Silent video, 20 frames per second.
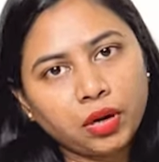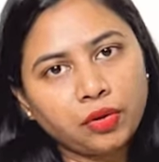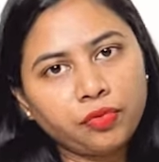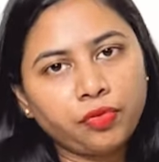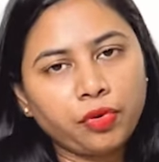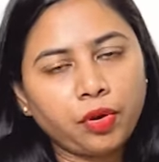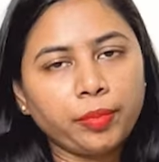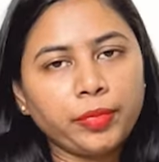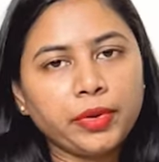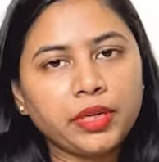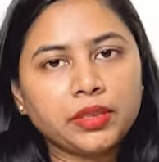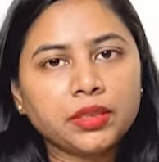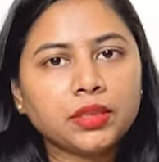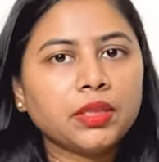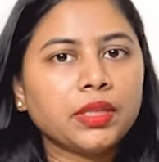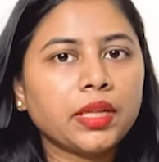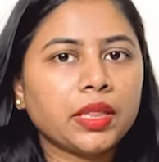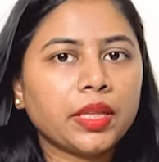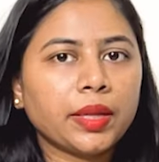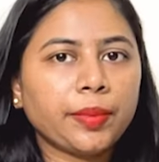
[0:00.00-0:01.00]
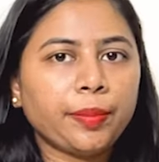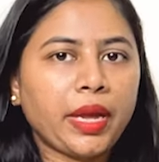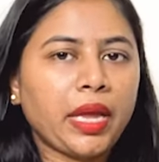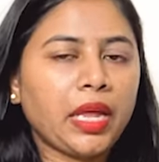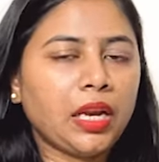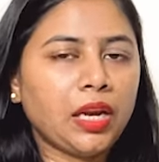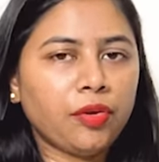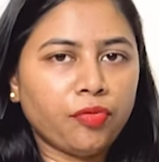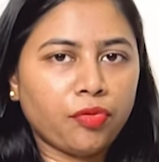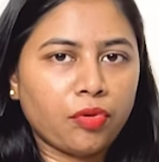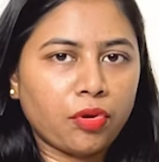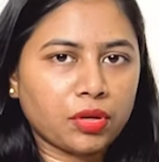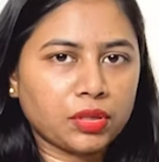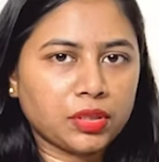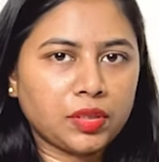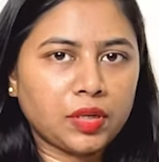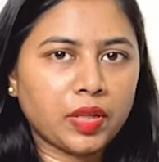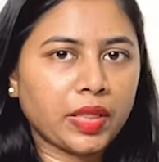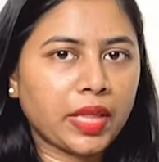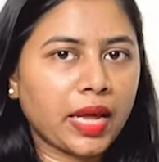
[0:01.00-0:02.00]
formulation, then they mainly focused
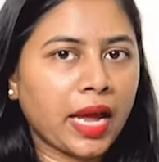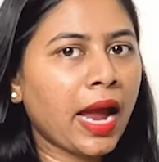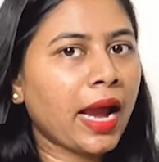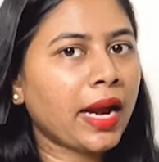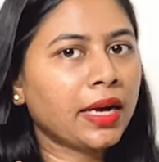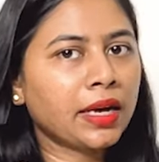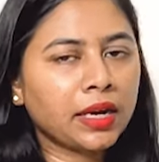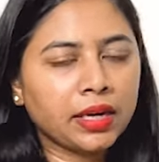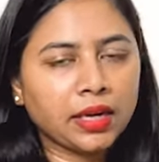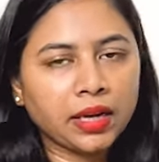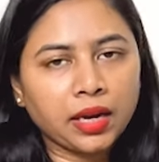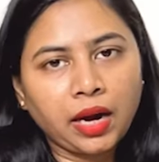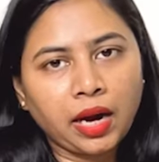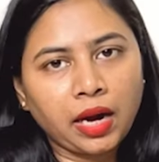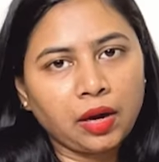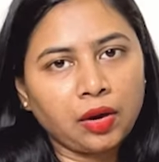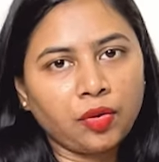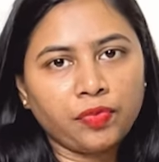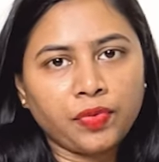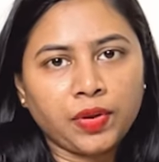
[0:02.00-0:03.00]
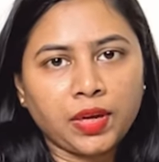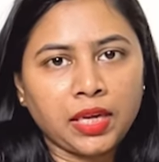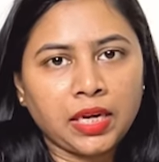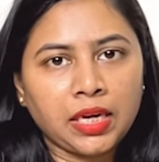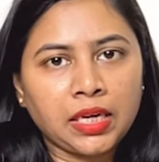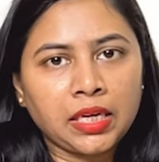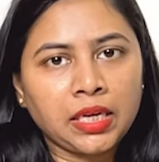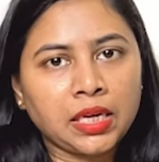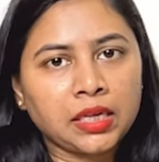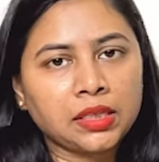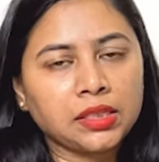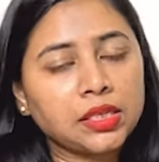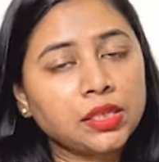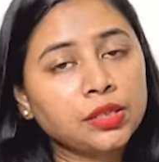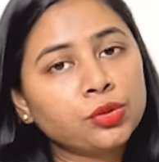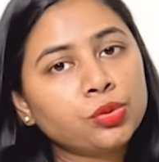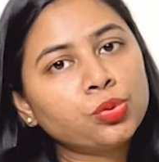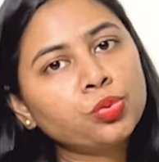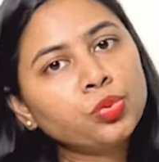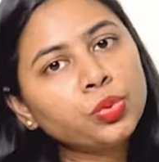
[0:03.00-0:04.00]
on the hydrating kind of ingredients and
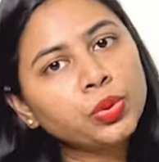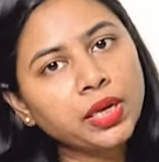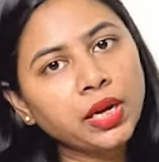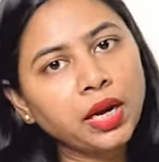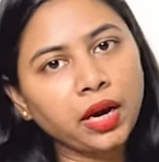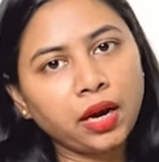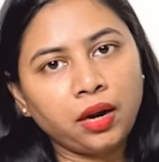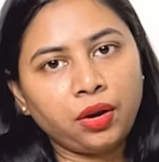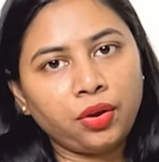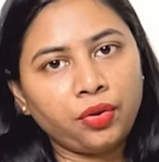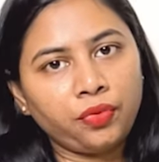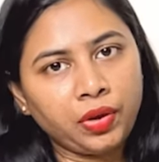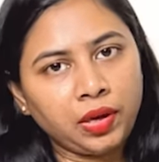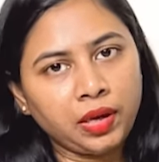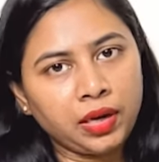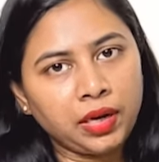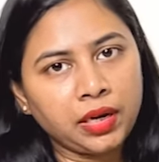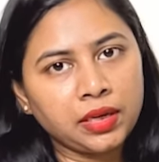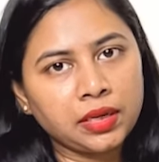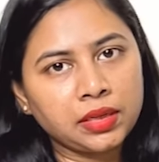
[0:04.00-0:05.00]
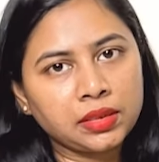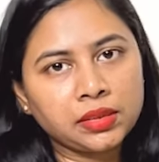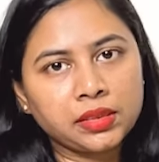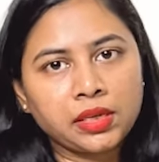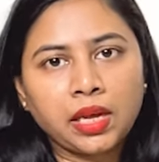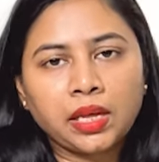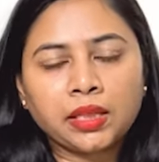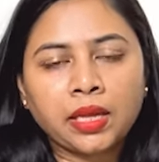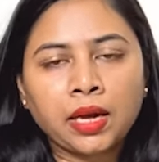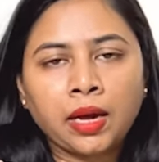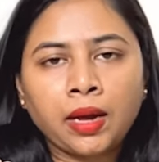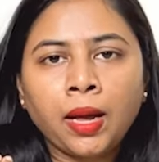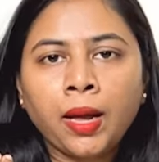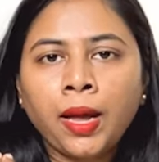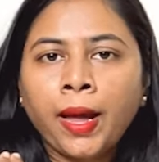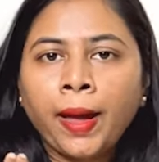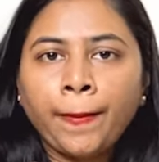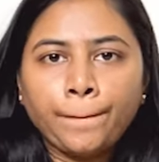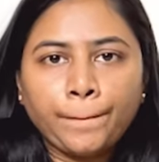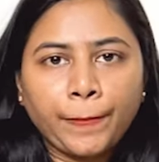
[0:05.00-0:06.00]
soothing kind of ingredients like the
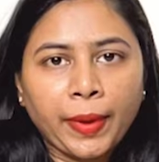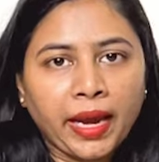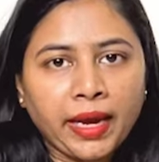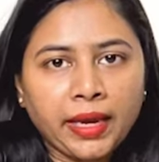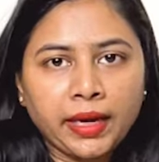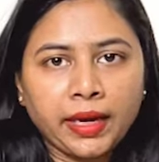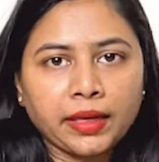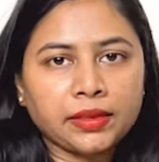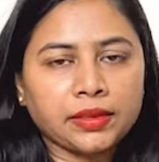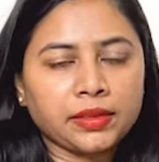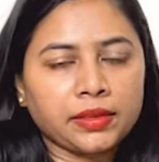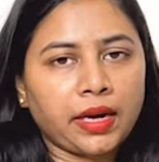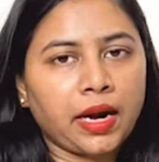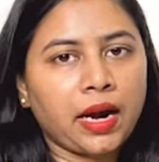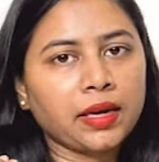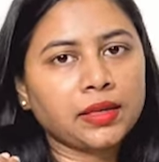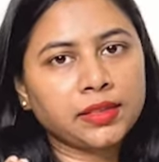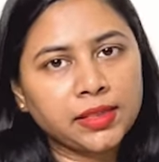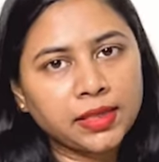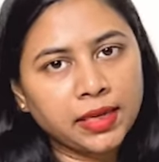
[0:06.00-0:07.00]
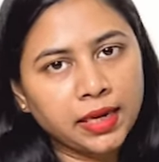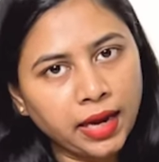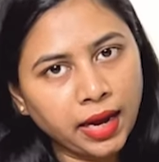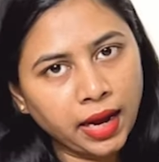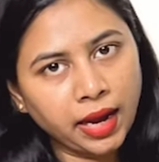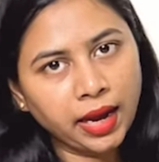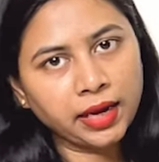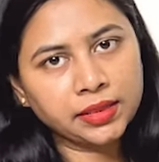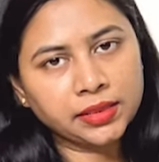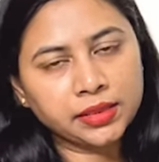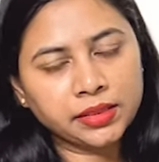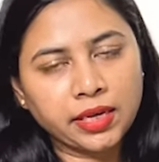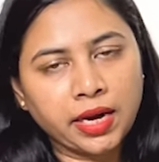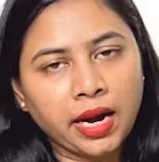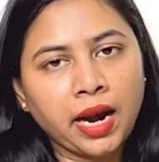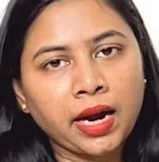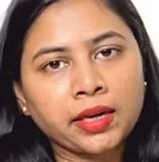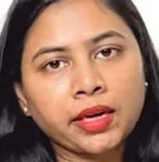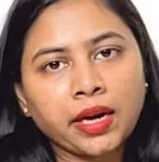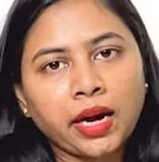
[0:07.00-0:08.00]
pine extract, cica
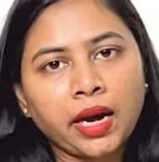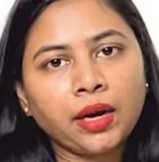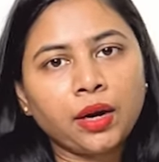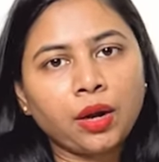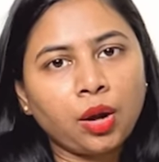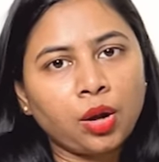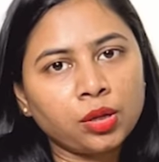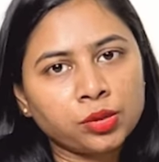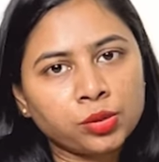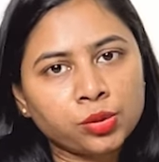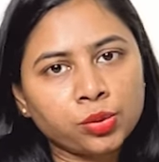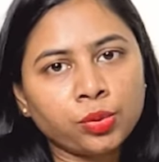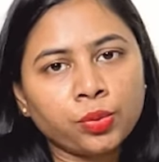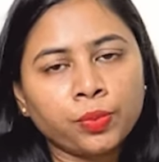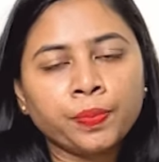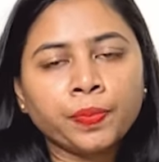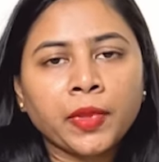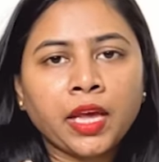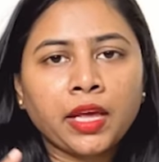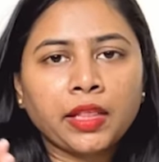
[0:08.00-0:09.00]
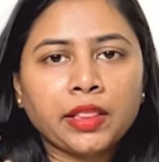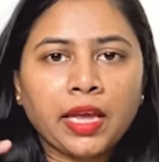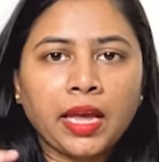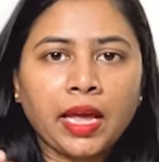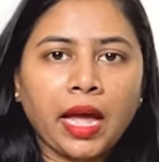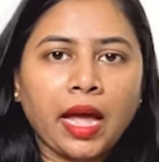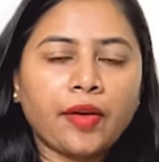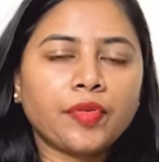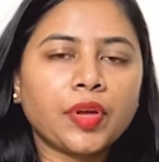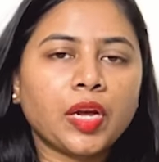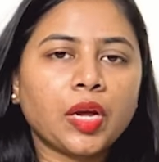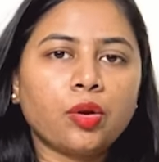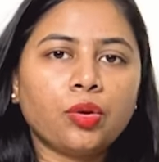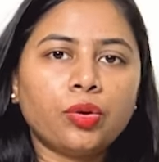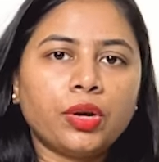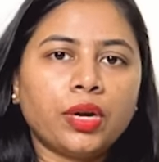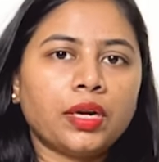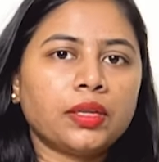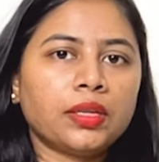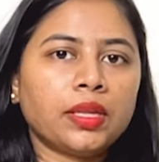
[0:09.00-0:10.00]
extract, and also they have
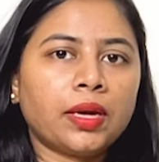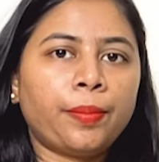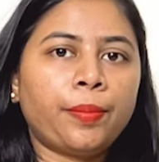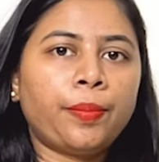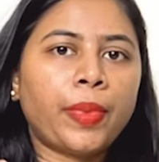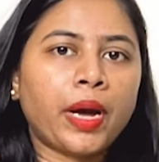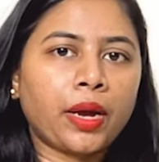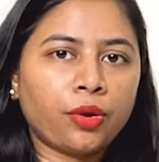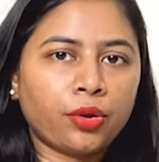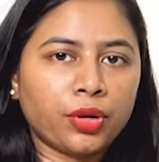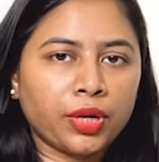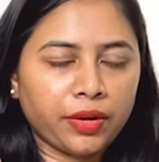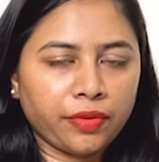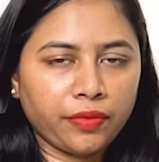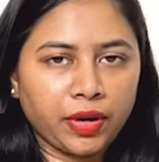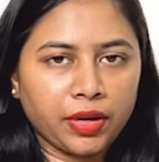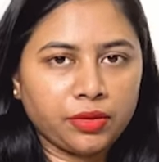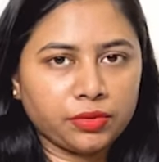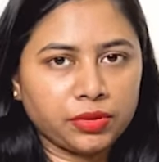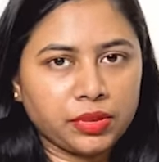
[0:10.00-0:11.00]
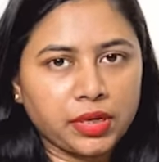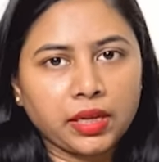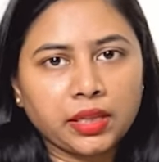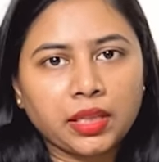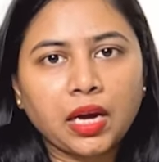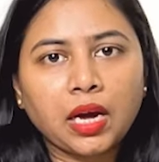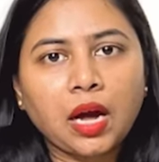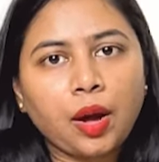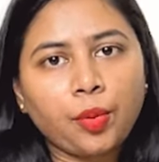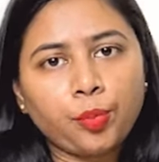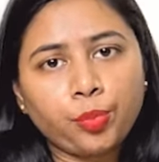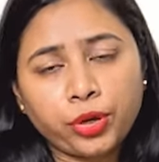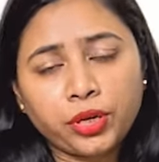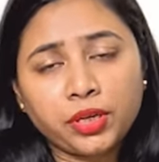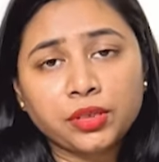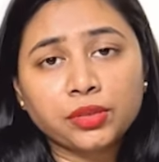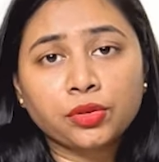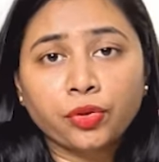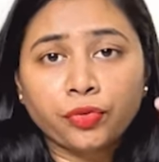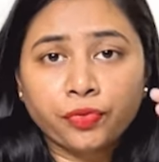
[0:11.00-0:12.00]
included the bioderivatives like the
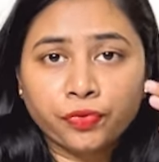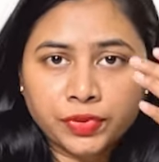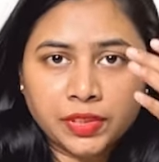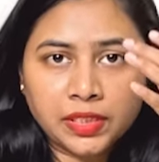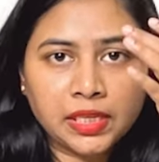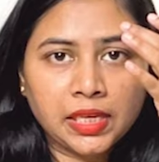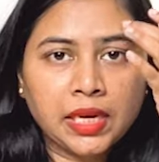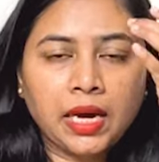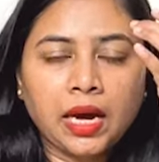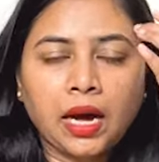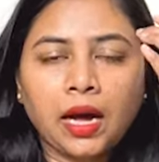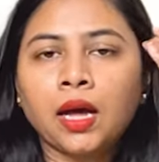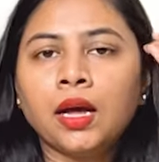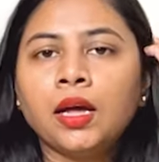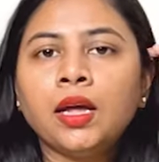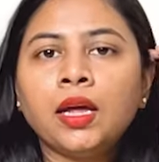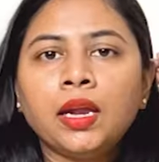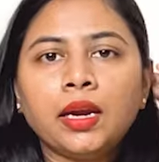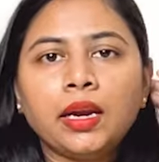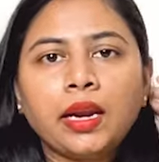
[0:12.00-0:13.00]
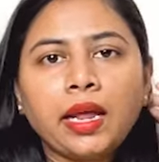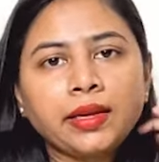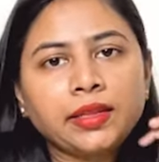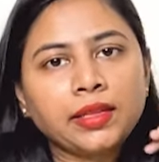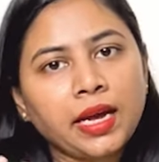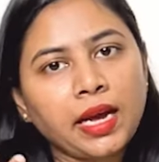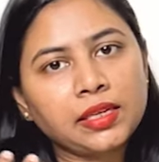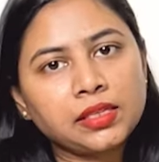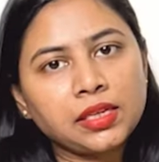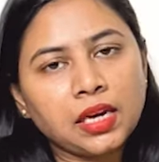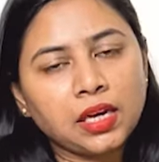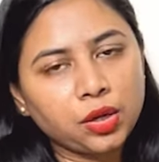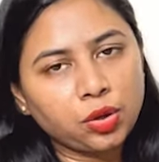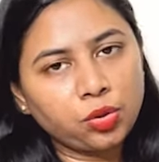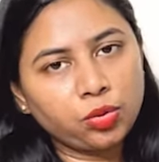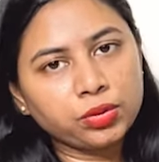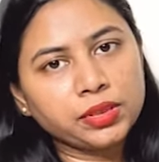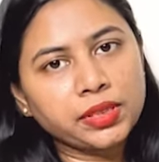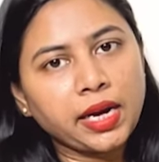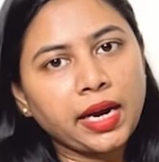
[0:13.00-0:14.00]
components of cica, like the
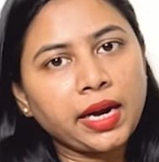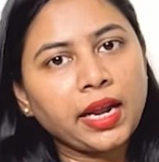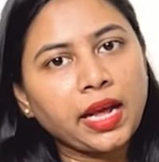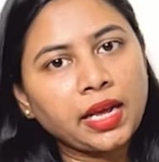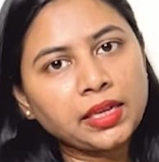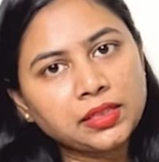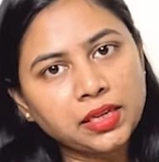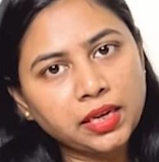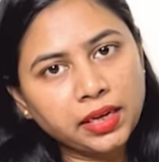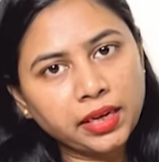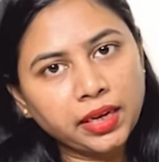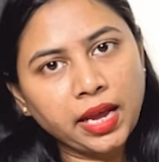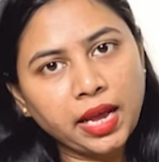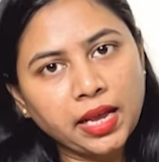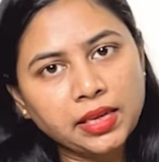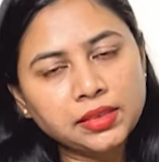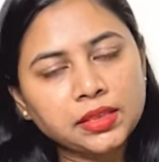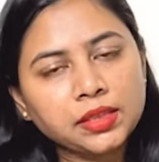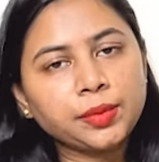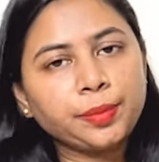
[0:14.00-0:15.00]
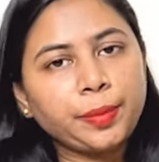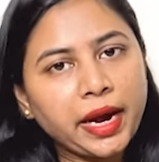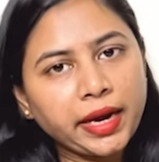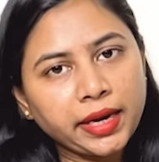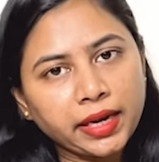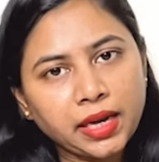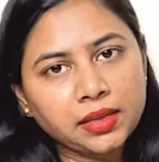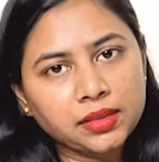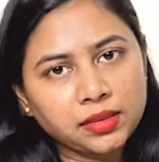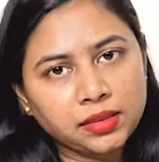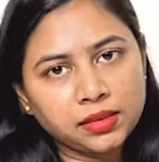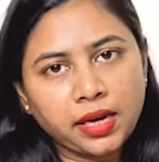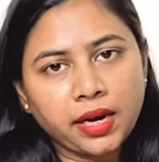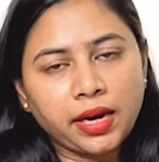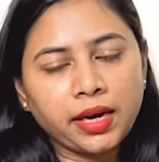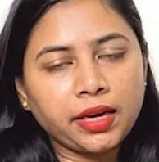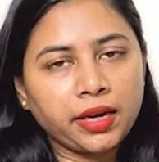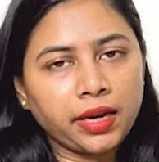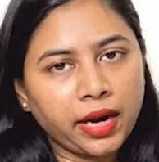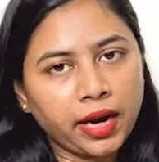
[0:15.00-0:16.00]
azeaticoside, azeatic acid, malic
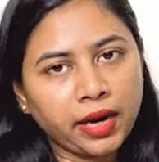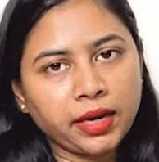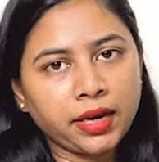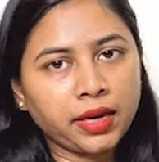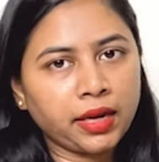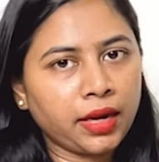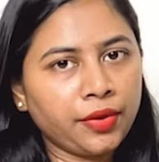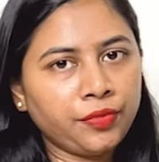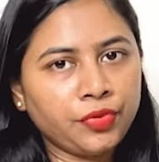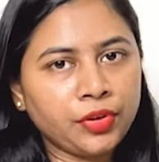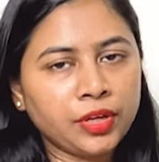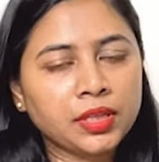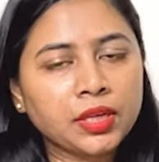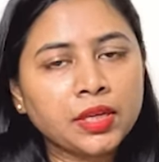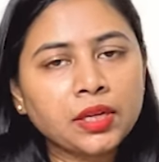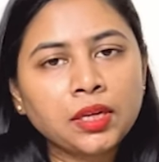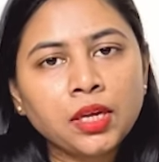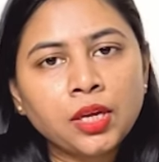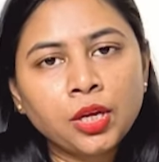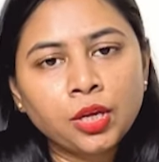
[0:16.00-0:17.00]
acid and everything.